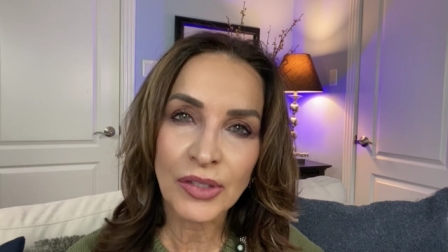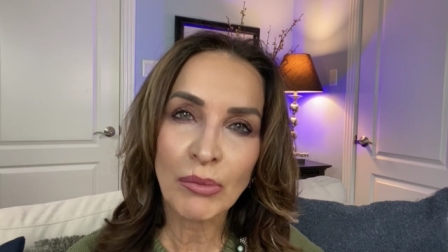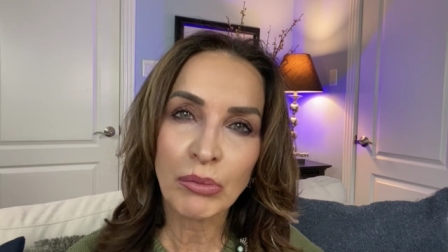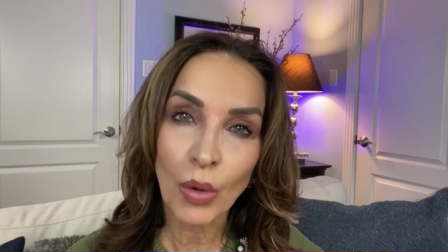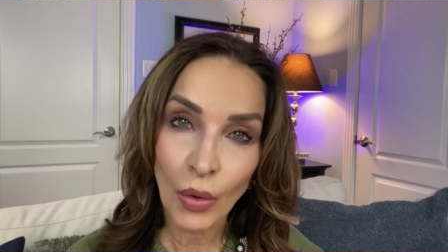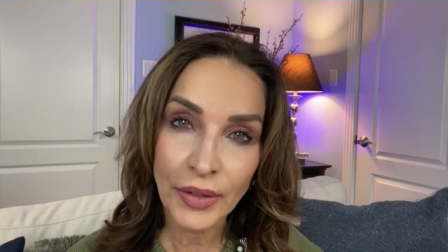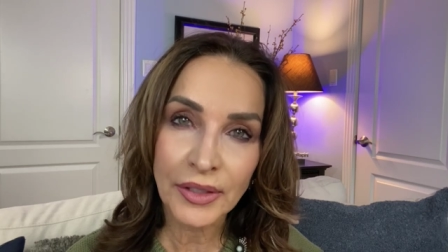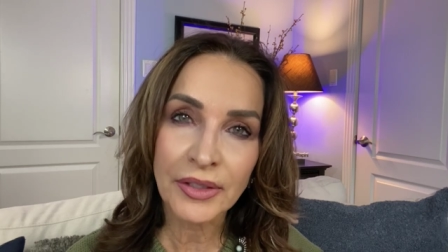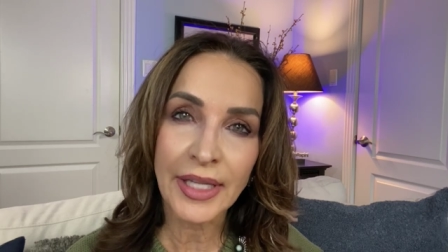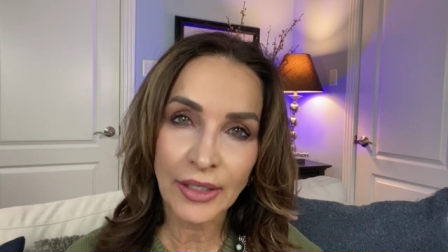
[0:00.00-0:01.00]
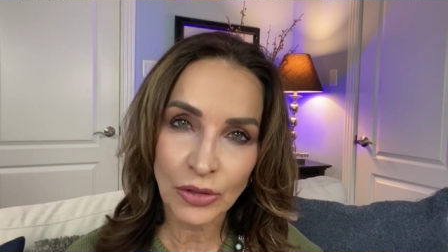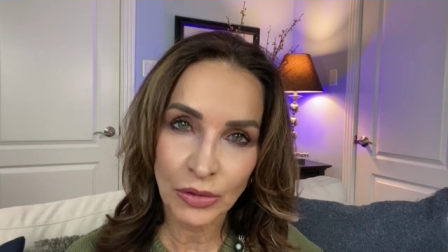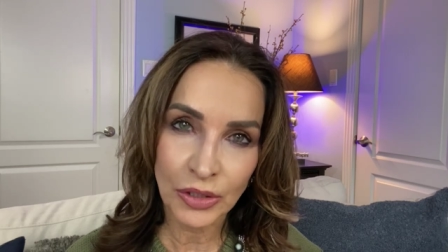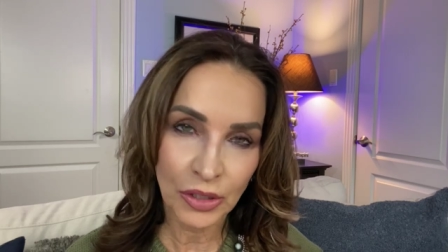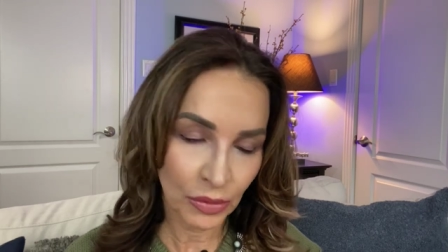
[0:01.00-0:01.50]
important that
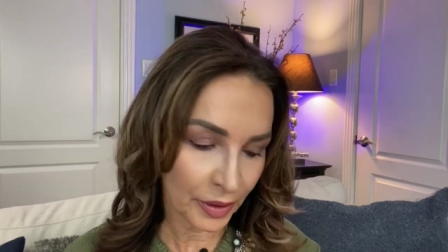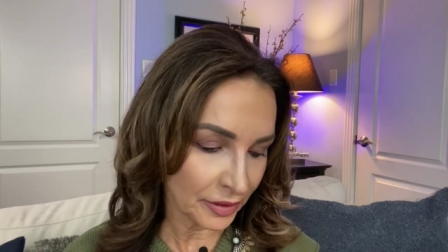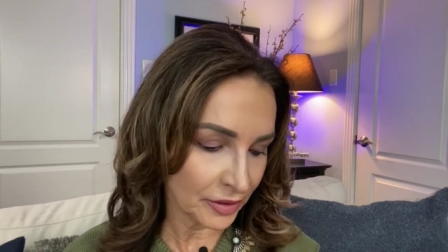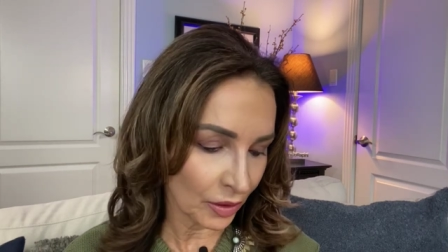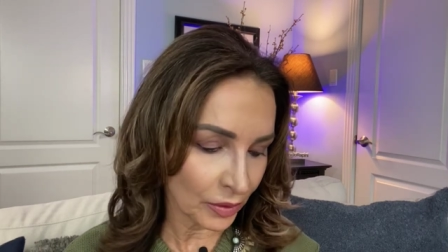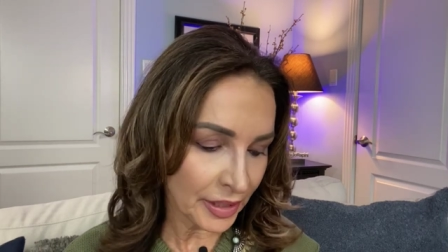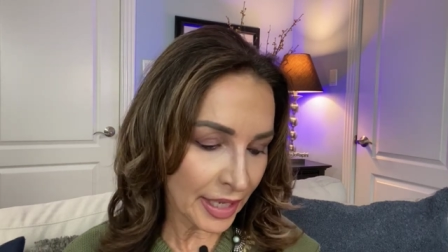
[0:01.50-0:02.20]
you do it, though.